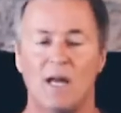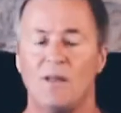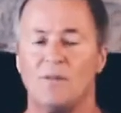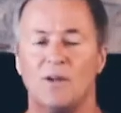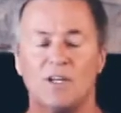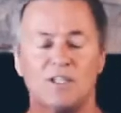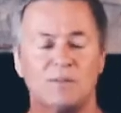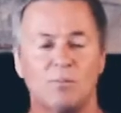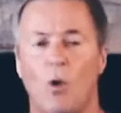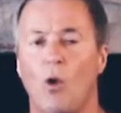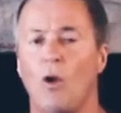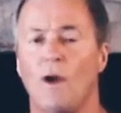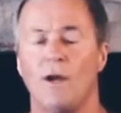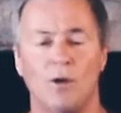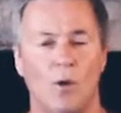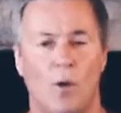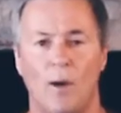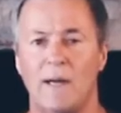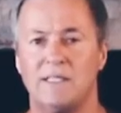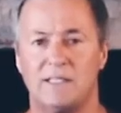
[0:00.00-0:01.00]
there's more
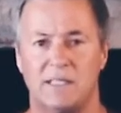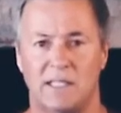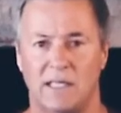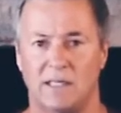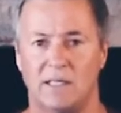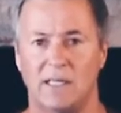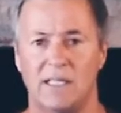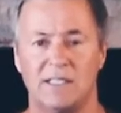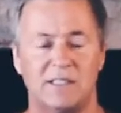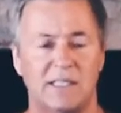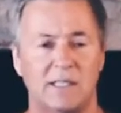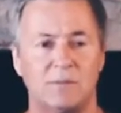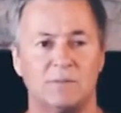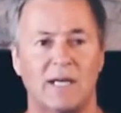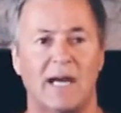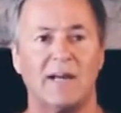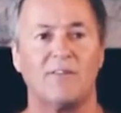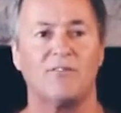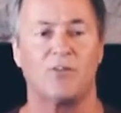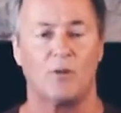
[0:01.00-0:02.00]
anointing, it seems
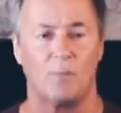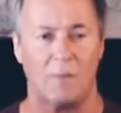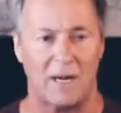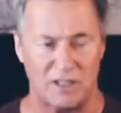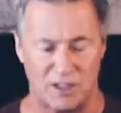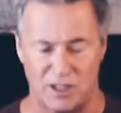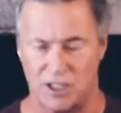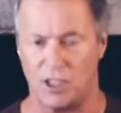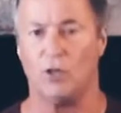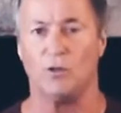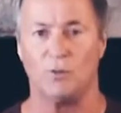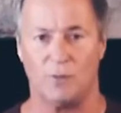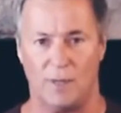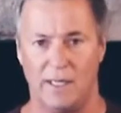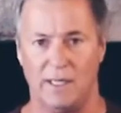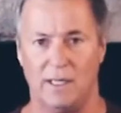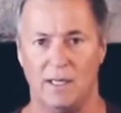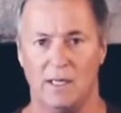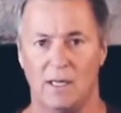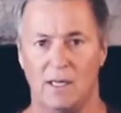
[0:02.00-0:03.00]
like, for my
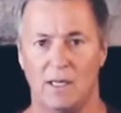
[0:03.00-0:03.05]
children